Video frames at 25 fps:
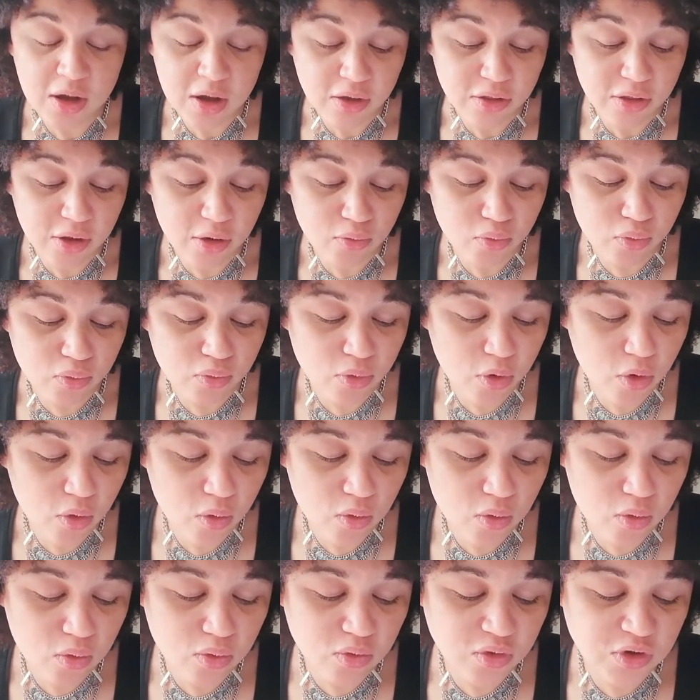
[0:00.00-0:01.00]
that
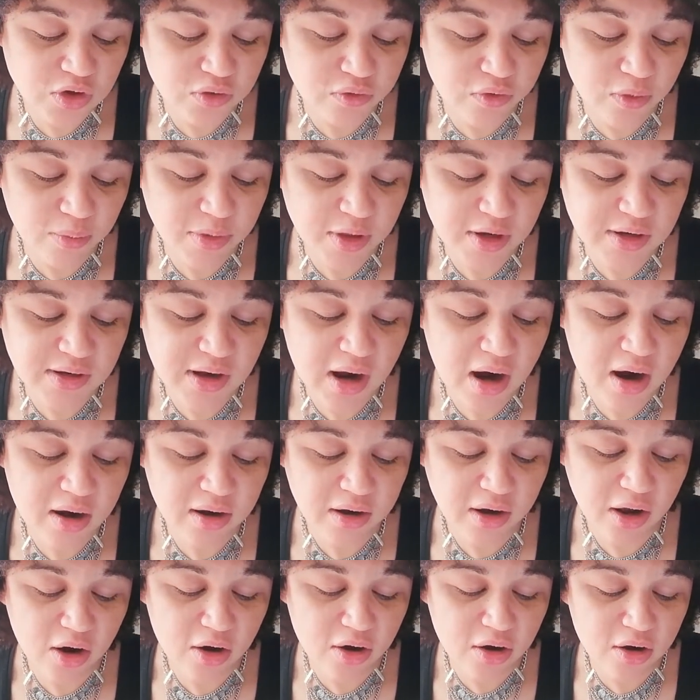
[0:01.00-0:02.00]
rose from the
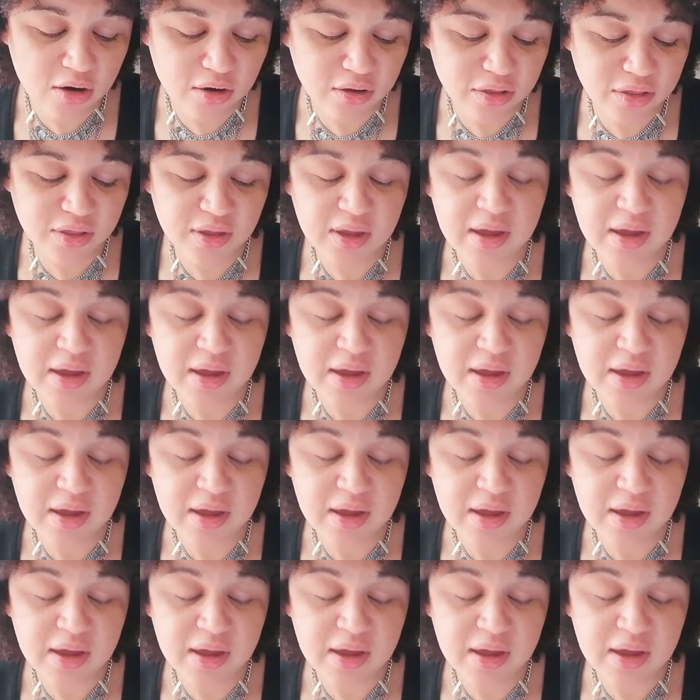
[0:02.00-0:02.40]
dark earth